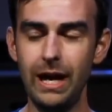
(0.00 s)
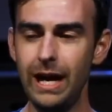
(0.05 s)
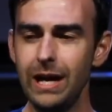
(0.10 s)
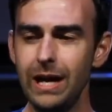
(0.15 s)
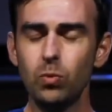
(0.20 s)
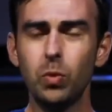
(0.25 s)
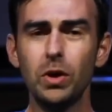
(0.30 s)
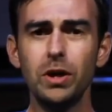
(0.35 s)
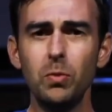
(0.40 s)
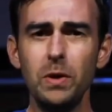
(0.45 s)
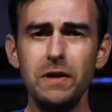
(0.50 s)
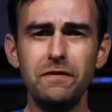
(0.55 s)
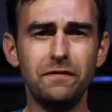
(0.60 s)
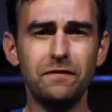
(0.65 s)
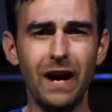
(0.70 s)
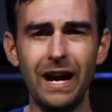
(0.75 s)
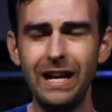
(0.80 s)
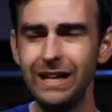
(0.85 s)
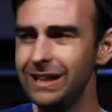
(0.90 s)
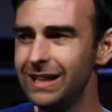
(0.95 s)
And what are we
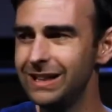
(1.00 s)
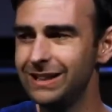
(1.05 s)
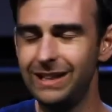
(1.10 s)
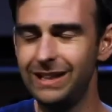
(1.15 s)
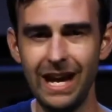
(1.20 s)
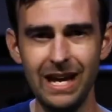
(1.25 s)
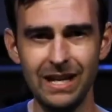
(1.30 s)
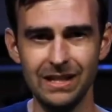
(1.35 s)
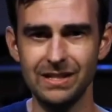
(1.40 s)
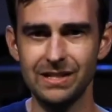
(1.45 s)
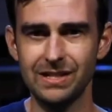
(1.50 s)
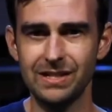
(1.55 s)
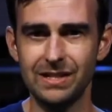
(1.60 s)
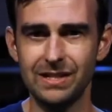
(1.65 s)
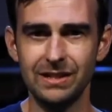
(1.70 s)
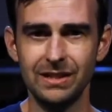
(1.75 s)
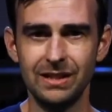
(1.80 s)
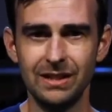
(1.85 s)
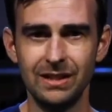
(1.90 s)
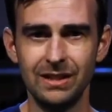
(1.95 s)
fighting
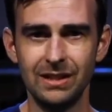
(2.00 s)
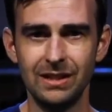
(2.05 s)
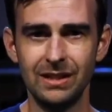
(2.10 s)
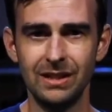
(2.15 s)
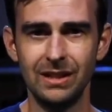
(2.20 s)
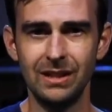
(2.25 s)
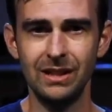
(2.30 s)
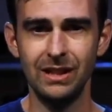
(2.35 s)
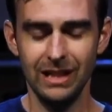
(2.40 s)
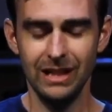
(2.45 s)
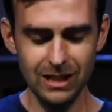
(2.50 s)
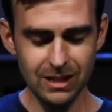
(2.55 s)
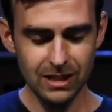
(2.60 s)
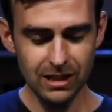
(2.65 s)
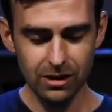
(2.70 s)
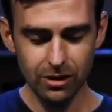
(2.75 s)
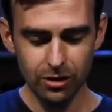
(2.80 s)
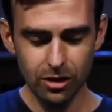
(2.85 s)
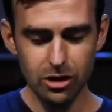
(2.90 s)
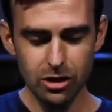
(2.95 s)
against? He's
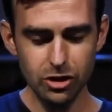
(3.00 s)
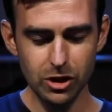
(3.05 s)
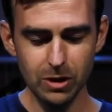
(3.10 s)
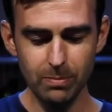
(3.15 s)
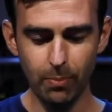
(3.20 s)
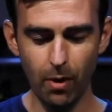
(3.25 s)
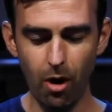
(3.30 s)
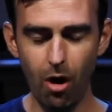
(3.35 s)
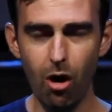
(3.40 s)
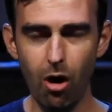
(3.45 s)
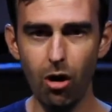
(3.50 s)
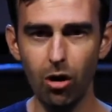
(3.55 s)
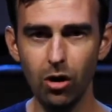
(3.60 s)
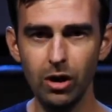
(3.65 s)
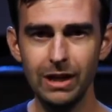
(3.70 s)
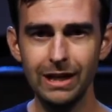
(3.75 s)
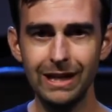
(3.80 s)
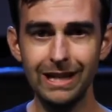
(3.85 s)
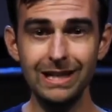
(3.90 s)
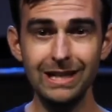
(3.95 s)
encouraging
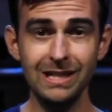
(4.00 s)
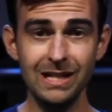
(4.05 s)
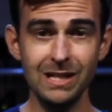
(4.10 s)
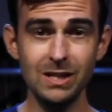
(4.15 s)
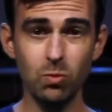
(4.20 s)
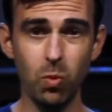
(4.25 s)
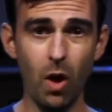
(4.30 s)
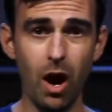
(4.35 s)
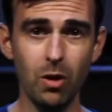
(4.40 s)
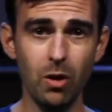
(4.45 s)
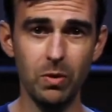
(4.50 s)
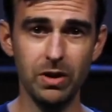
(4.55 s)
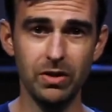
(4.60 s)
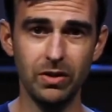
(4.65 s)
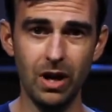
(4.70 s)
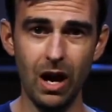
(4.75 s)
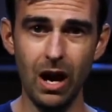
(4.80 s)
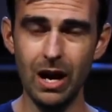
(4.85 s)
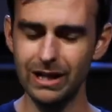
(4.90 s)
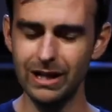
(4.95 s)
Paul in his walk
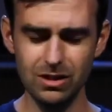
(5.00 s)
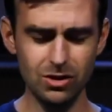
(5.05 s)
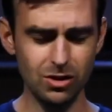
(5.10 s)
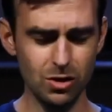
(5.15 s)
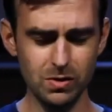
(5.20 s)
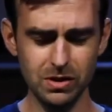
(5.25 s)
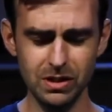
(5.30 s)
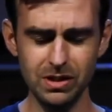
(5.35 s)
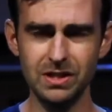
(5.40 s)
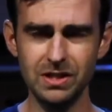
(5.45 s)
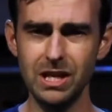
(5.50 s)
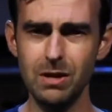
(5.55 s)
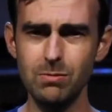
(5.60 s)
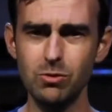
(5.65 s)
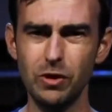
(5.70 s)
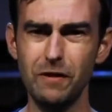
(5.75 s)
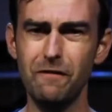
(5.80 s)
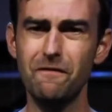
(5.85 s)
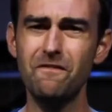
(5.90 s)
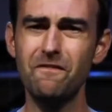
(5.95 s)
with God. He's using this
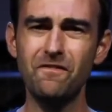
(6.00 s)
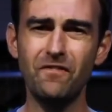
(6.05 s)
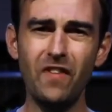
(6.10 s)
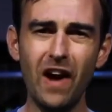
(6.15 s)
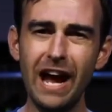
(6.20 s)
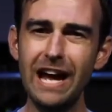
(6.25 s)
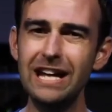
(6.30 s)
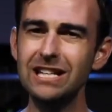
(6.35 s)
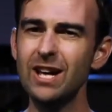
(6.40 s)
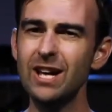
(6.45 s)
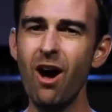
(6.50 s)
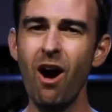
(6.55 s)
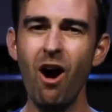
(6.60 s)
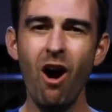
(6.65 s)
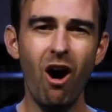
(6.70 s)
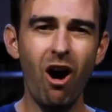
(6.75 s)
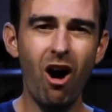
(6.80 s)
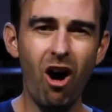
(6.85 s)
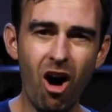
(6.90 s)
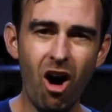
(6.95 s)
imagery, fight
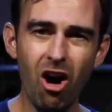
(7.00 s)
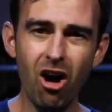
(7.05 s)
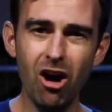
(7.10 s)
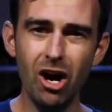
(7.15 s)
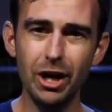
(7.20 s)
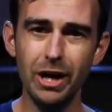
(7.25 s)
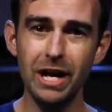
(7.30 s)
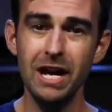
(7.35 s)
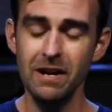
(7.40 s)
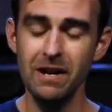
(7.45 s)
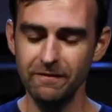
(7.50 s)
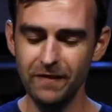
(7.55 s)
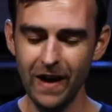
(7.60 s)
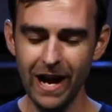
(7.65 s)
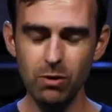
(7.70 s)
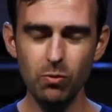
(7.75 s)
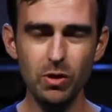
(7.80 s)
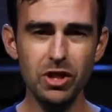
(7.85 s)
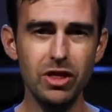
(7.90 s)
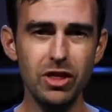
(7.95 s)
hard,
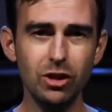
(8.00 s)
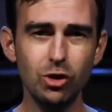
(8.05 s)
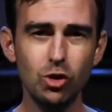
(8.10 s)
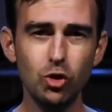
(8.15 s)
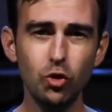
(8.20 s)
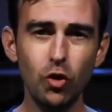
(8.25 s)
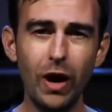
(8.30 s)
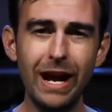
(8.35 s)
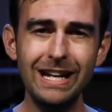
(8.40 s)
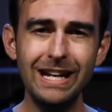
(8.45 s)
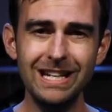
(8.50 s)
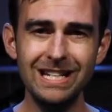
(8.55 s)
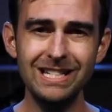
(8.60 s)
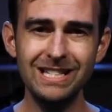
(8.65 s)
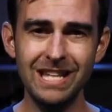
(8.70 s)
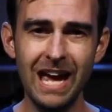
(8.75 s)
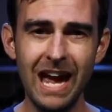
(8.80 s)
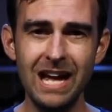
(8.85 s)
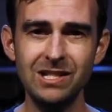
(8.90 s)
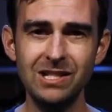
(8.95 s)
fight with great
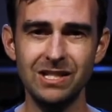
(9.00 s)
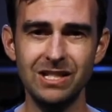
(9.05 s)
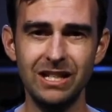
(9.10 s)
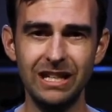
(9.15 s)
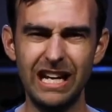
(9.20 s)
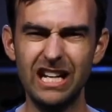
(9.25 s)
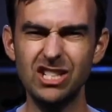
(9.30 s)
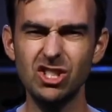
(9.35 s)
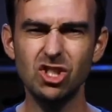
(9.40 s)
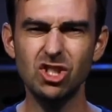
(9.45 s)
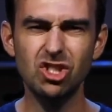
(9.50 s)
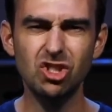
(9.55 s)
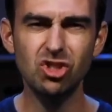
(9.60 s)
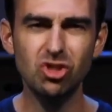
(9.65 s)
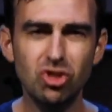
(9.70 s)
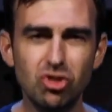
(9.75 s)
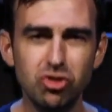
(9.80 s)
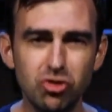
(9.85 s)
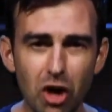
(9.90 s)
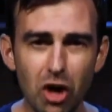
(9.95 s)
intensity and
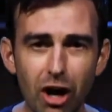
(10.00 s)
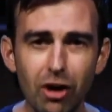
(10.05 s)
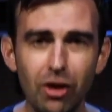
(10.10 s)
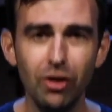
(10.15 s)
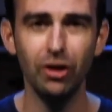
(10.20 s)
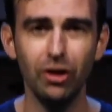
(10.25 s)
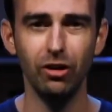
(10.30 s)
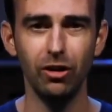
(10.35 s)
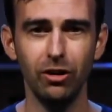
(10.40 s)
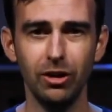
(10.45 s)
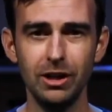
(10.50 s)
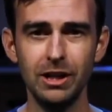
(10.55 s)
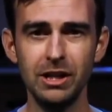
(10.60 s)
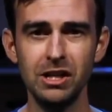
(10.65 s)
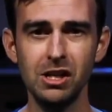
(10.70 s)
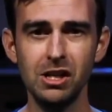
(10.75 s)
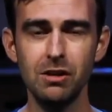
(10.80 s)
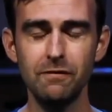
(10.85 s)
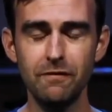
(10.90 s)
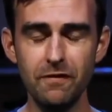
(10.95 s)
struggle
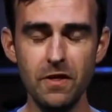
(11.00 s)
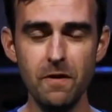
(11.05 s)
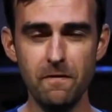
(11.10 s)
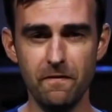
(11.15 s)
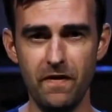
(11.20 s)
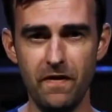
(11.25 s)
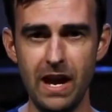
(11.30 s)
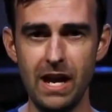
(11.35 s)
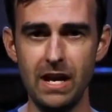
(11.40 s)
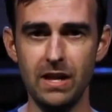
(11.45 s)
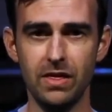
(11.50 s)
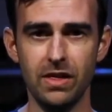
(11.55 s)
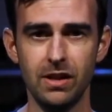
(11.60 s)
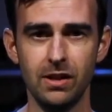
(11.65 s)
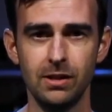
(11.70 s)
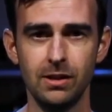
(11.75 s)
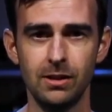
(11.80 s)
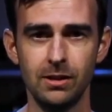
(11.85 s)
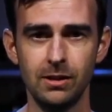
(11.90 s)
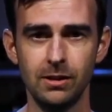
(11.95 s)
for the faith.
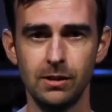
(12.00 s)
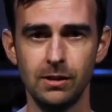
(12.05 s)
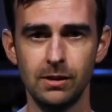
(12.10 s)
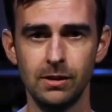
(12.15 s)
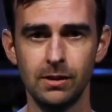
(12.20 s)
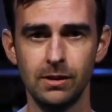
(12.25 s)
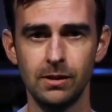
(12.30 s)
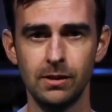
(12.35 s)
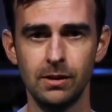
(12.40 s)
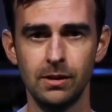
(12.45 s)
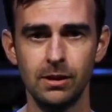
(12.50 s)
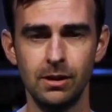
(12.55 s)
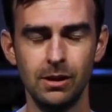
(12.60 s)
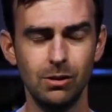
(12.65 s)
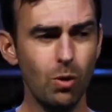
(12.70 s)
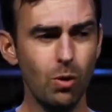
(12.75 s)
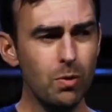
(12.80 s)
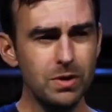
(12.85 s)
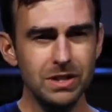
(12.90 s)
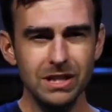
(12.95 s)

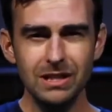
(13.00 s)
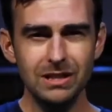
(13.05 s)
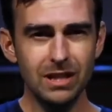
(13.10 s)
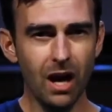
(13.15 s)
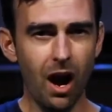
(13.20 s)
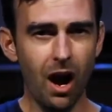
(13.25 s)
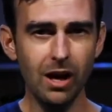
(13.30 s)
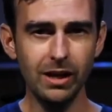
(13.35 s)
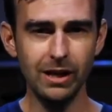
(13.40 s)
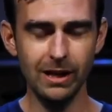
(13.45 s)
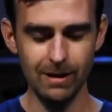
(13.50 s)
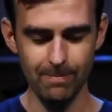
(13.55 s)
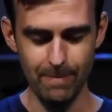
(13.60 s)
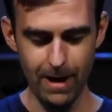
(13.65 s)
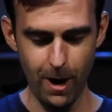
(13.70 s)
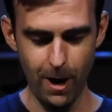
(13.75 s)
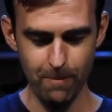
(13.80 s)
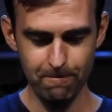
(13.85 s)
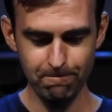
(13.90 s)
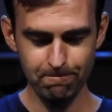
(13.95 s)
What was he talking
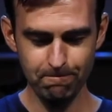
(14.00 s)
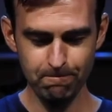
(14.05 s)
about?